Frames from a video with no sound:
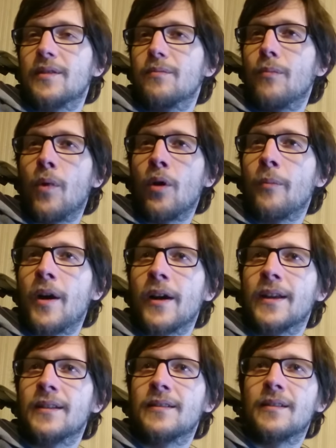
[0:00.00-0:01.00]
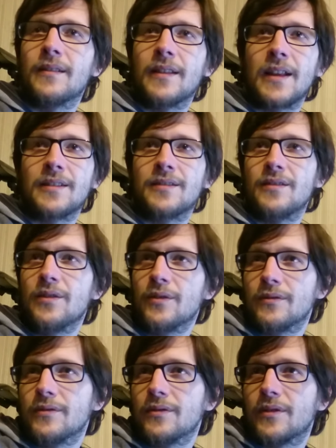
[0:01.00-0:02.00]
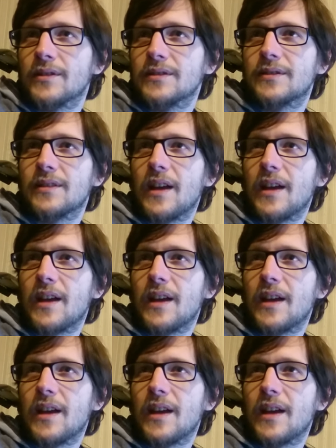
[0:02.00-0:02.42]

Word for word: in a very small market that you,